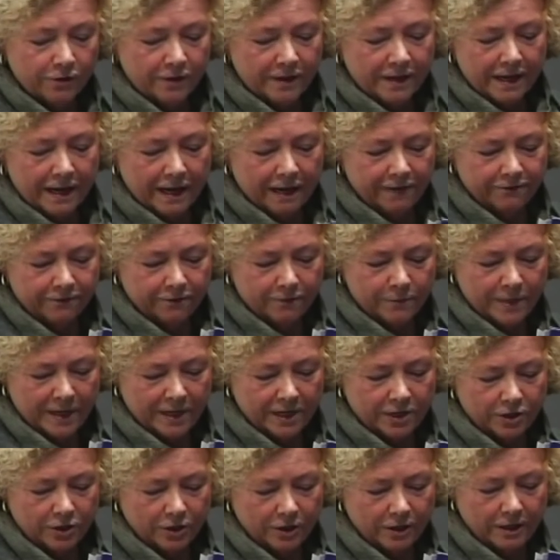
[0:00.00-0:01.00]
for the
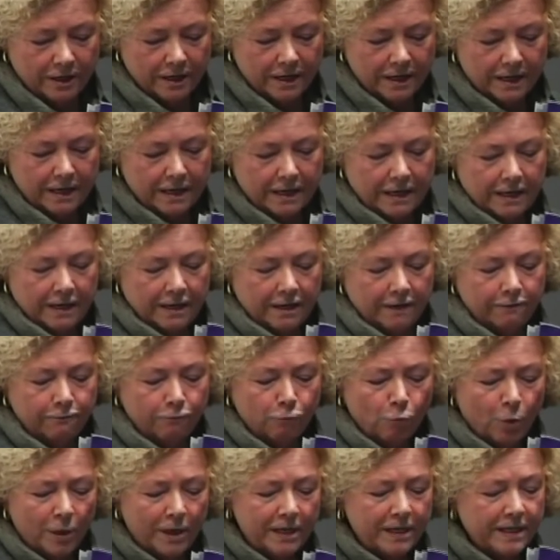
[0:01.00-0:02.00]
affirmation
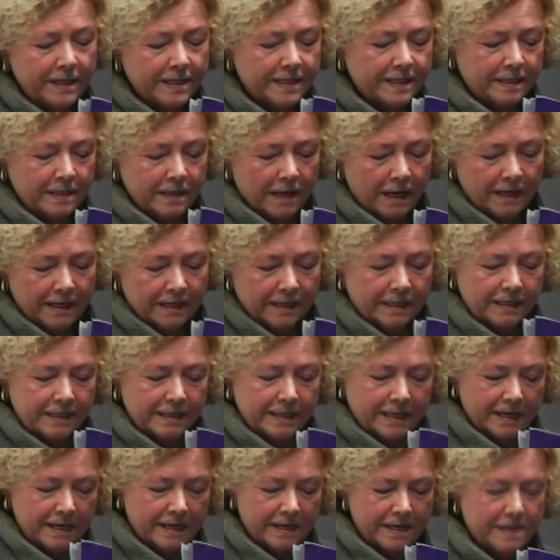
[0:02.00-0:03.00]
of what is not
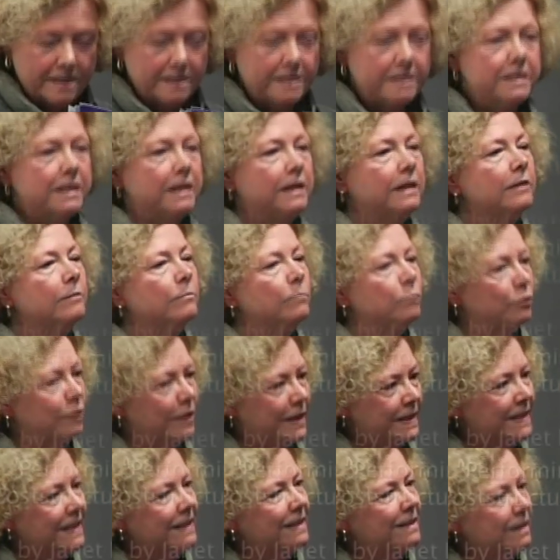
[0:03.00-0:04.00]
contained in
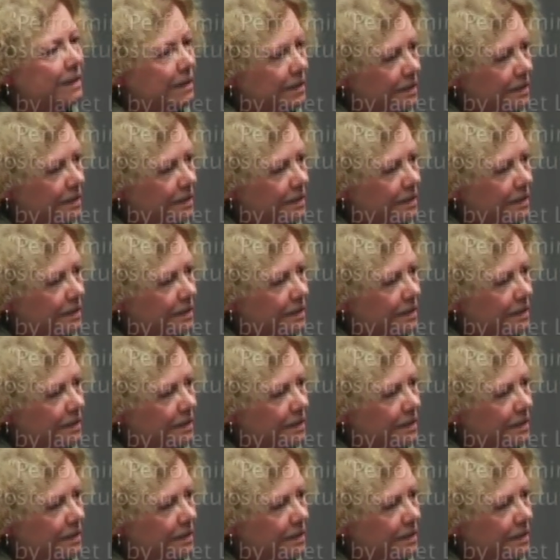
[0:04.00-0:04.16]
present